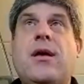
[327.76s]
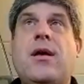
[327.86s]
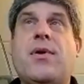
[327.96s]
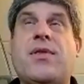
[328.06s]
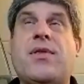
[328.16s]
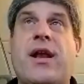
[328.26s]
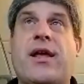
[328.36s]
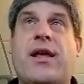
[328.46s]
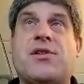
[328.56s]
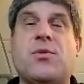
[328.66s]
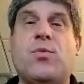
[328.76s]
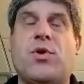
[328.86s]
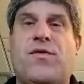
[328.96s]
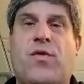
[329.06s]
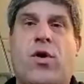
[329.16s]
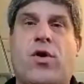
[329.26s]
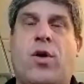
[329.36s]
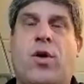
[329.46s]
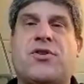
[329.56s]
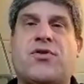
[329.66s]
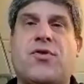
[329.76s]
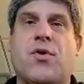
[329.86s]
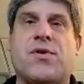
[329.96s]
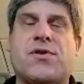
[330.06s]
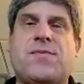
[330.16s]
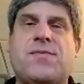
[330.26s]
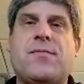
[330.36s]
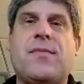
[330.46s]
But then he hits him with the Four Noble Truths.